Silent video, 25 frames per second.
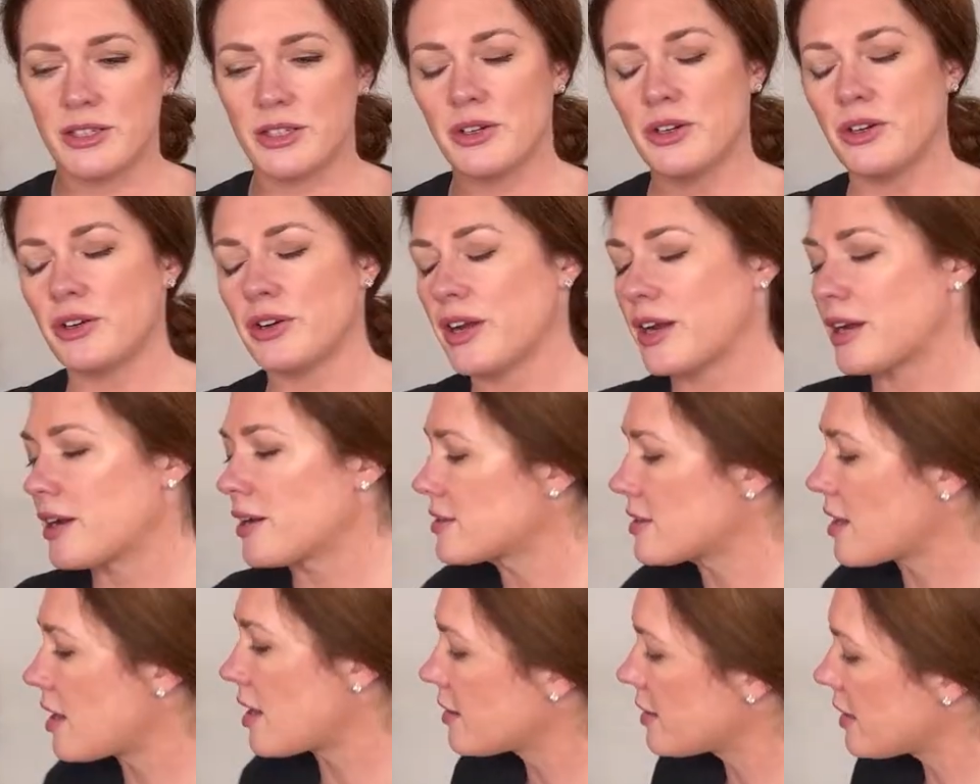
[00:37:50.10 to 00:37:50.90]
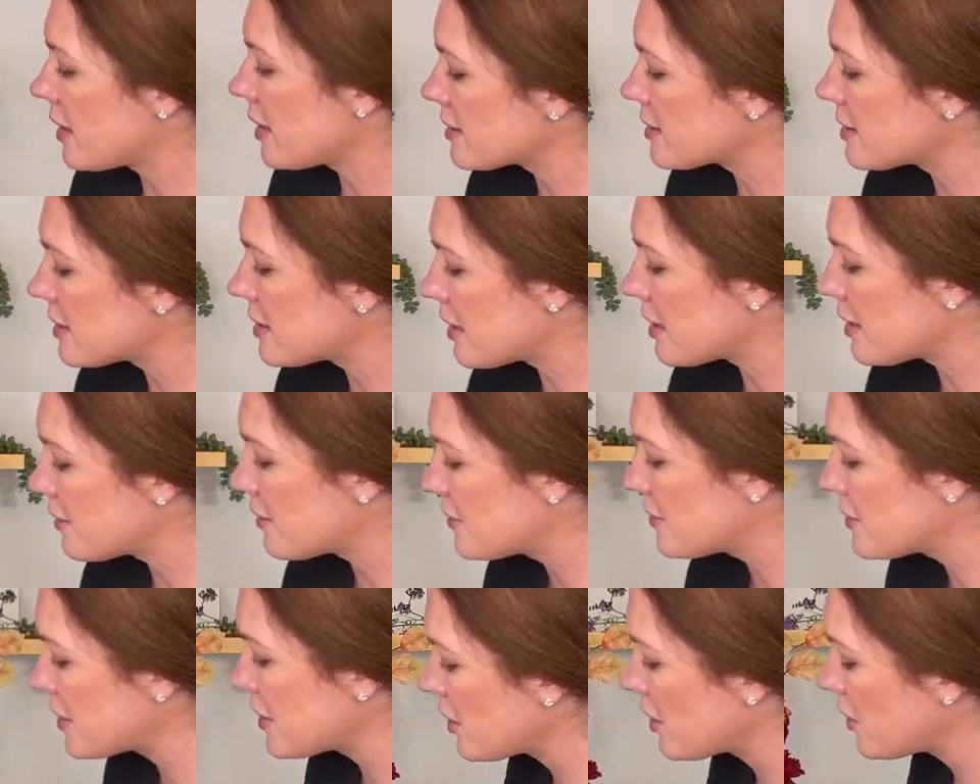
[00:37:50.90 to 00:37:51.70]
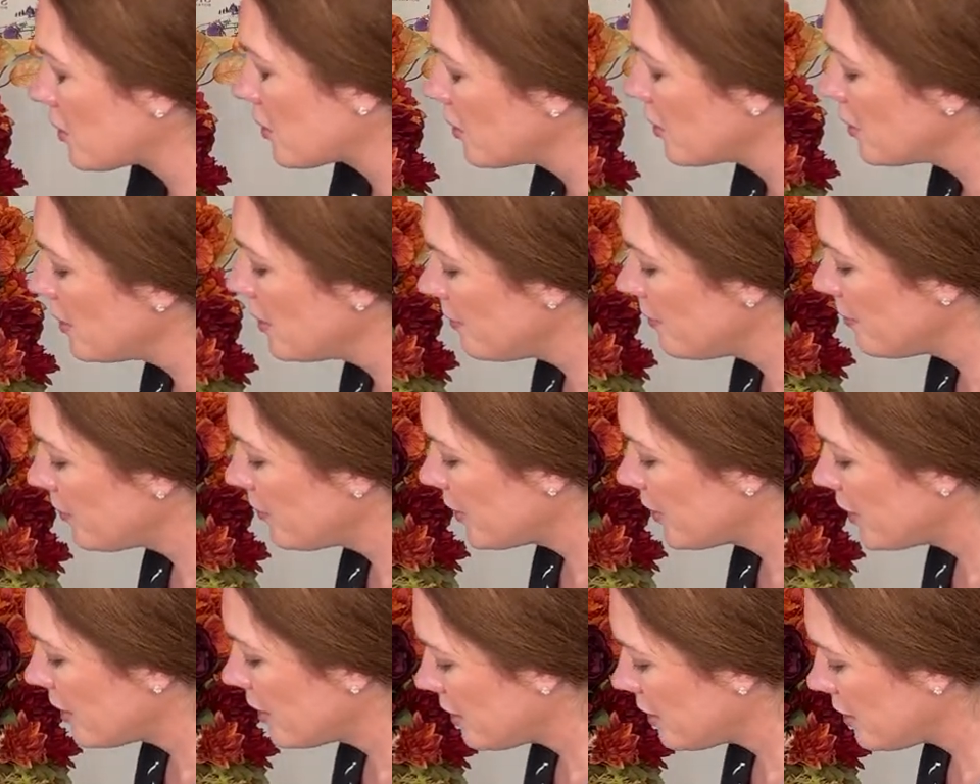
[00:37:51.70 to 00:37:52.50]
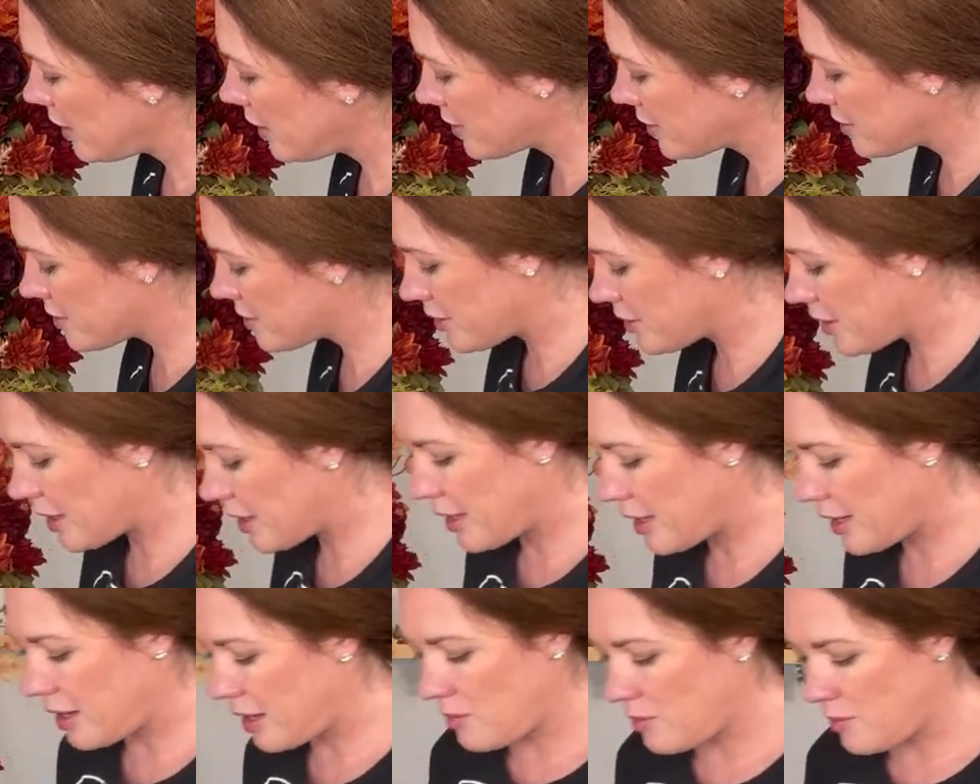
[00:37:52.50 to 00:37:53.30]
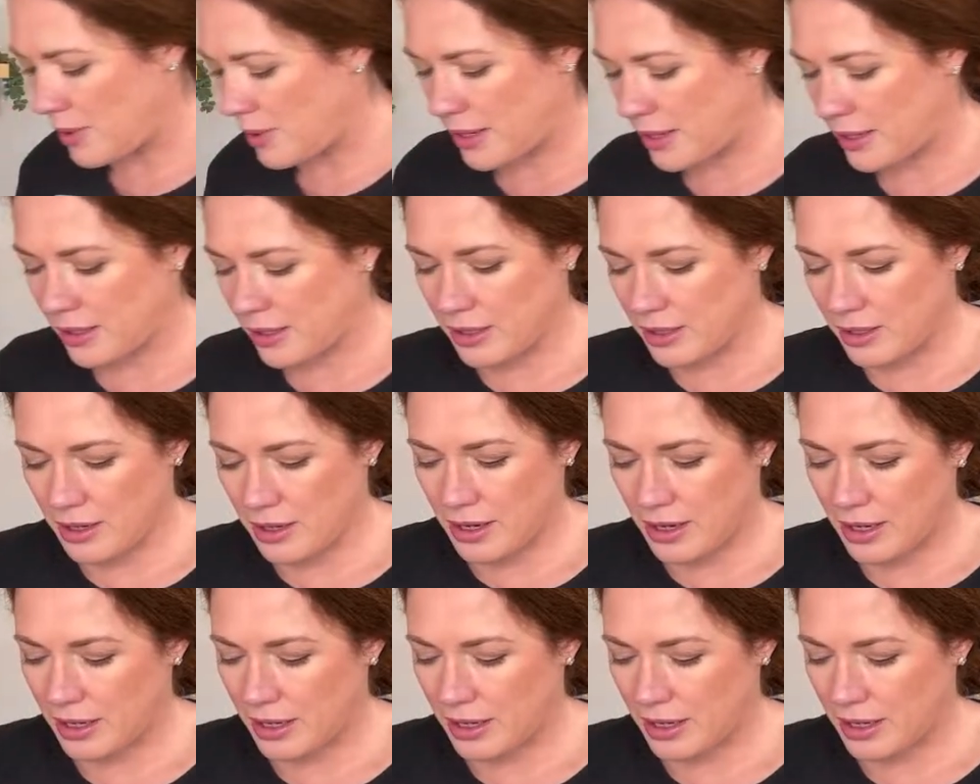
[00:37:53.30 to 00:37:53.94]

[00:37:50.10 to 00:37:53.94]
your nails, all that stuff. So yesterday I went and